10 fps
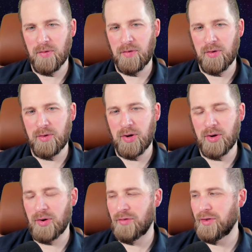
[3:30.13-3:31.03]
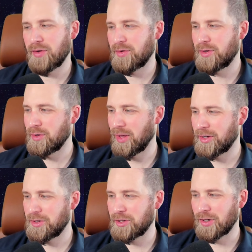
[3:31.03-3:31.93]
If you do
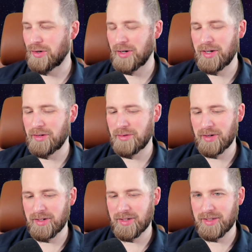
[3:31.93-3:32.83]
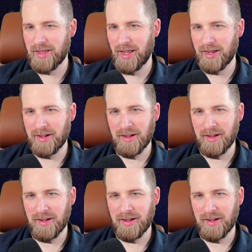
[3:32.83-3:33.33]
like Shuri, you can just like